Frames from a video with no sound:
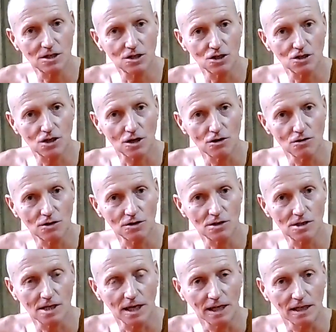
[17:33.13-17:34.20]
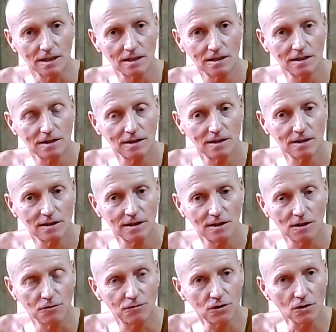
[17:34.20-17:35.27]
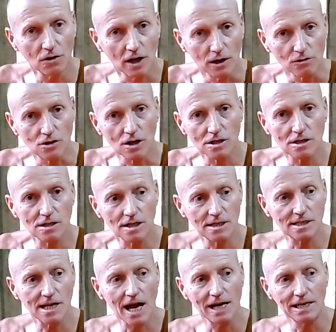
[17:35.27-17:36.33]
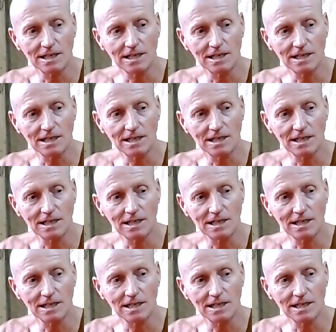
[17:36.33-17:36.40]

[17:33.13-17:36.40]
The full lotus is slightly different. You would put your